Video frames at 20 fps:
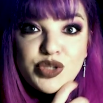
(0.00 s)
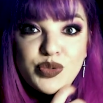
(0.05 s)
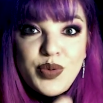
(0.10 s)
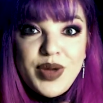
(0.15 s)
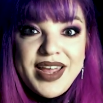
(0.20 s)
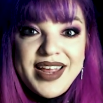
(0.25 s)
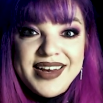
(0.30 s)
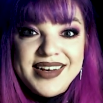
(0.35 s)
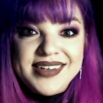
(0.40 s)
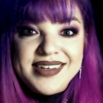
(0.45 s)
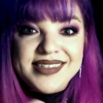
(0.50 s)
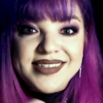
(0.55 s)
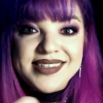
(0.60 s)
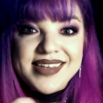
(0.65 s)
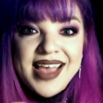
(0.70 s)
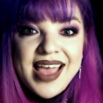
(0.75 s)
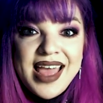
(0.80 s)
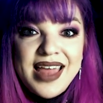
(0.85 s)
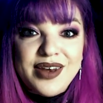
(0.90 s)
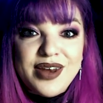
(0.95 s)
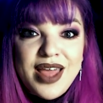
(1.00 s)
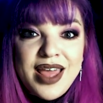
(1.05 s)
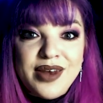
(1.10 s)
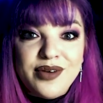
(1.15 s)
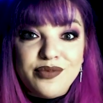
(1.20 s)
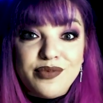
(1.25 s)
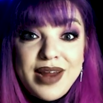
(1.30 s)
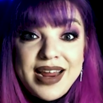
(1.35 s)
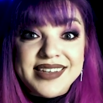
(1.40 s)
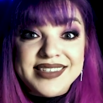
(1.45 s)
twins
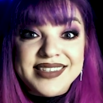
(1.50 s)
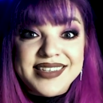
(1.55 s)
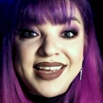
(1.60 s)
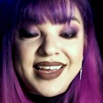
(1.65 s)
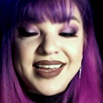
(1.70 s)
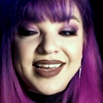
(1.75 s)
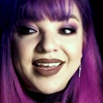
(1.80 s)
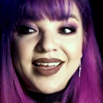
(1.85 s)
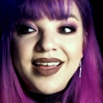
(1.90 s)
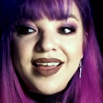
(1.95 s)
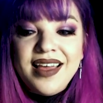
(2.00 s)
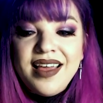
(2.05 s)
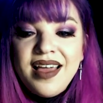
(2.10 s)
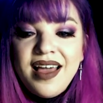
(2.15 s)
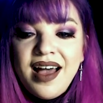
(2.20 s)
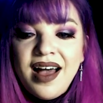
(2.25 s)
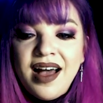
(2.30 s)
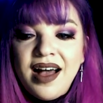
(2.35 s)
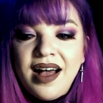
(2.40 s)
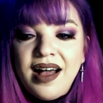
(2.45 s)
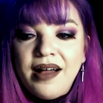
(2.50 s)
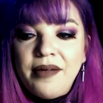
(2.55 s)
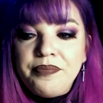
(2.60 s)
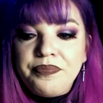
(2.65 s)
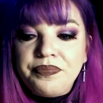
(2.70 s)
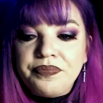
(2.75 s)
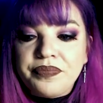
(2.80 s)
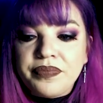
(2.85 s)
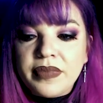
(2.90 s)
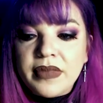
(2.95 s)
and raising
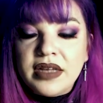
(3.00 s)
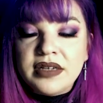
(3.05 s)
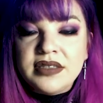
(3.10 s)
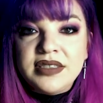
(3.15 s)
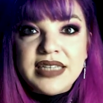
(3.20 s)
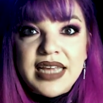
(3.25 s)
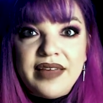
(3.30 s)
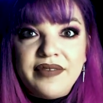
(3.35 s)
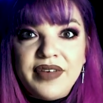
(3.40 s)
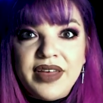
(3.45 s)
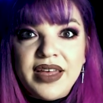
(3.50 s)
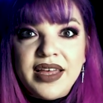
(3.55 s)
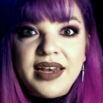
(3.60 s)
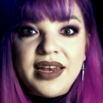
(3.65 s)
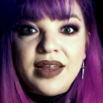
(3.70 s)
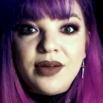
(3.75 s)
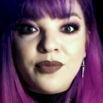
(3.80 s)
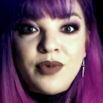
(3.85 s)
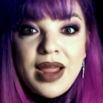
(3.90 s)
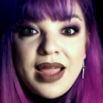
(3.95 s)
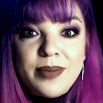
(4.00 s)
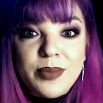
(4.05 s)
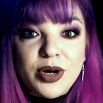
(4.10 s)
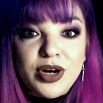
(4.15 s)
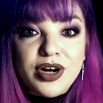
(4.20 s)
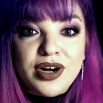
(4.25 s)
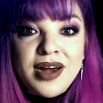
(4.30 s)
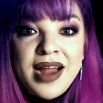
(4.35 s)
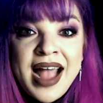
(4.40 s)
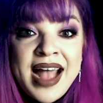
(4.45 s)
David
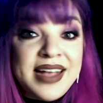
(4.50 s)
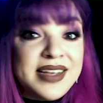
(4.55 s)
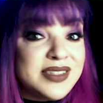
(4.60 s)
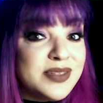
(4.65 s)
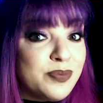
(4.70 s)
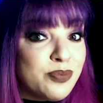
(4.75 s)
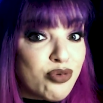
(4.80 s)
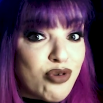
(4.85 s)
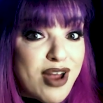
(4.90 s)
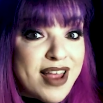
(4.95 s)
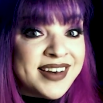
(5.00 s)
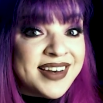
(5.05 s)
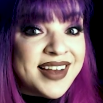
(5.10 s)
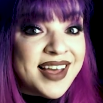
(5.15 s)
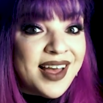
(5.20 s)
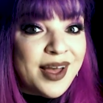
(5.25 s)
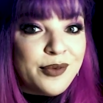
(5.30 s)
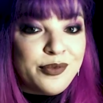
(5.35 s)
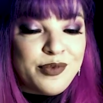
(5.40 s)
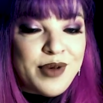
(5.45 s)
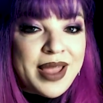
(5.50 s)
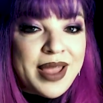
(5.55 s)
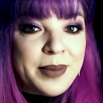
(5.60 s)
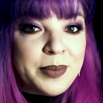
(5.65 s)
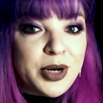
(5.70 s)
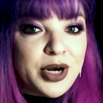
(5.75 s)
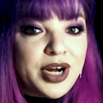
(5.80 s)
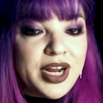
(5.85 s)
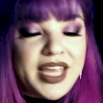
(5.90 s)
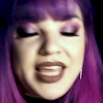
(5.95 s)
Raymer as Brenda
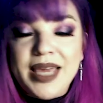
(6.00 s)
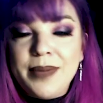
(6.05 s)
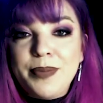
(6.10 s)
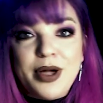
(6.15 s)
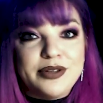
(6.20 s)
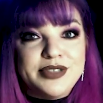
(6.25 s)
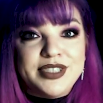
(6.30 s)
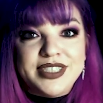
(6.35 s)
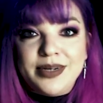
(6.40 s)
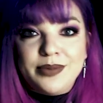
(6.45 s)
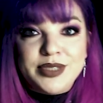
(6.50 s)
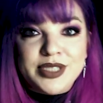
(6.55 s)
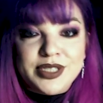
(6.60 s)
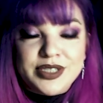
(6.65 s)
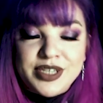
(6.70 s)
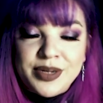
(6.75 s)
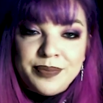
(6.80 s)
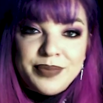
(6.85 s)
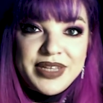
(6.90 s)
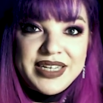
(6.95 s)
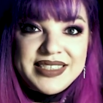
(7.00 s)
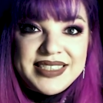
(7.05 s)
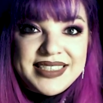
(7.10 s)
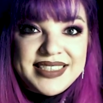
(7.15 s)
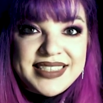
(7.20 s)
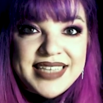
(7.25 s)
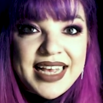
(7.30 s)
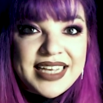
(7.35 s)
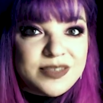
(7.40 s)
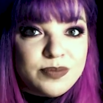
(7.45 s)
Raymer, he posted it was a complete
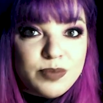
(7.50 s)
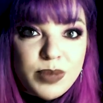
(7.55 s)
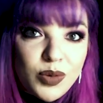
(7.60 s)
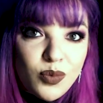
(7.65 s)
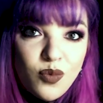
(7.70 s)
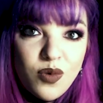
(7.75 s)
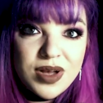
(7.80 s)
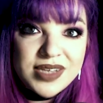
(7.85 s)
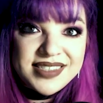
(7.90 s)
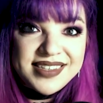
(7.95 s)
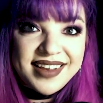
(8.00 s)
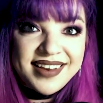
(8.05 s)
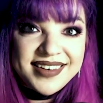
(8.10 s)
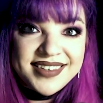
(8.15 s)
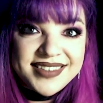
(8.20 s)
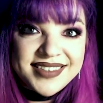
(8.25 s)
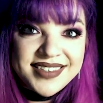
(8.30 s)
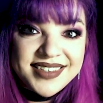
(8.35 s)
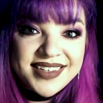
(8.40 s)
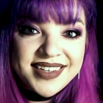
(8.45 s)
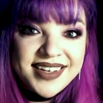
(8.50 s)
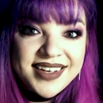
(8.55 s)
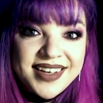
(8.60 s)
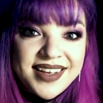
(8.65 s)
success, but it wasn't.